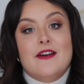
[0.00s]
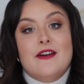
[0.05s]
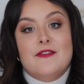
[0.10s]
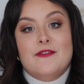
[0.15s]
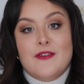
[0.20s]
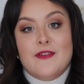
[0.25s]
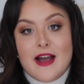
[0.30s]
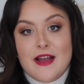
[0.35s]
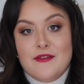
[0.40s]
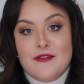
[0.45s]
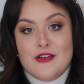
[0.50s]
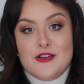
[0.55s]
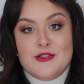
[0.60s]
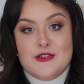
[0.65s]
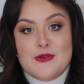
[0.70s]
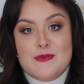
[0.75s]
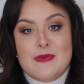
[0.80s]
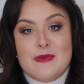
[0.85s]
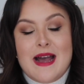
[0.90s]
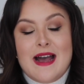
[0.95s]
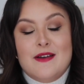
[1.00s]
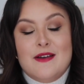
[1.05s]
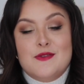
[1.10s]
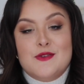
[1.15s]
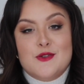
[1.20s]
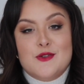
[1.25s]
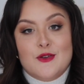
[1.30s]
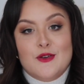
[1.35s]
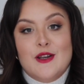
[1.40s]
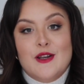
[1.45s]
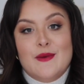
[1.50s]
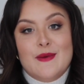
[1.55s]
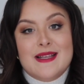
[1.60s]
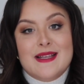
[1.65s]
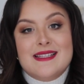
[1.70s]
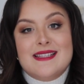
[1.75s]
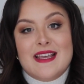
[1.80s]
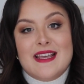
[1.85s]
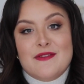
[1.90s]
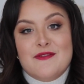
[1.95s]
a £500 John
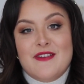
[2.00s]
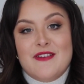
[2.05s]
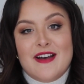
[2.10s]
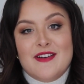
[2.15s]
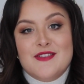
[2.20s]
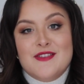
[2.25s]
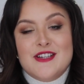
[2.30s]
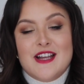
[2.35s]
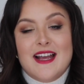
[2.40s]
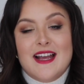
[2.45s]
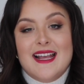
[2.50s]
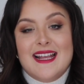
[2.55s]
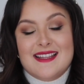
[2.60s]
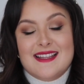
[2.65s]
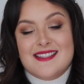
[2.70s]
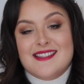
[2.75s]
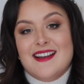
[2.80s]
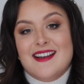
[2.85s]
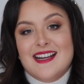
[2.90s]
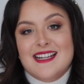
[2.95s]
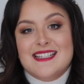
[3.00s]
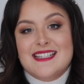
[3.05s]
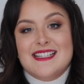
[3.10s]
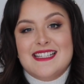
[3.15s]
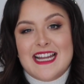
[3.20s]
Lewis gift voucher inside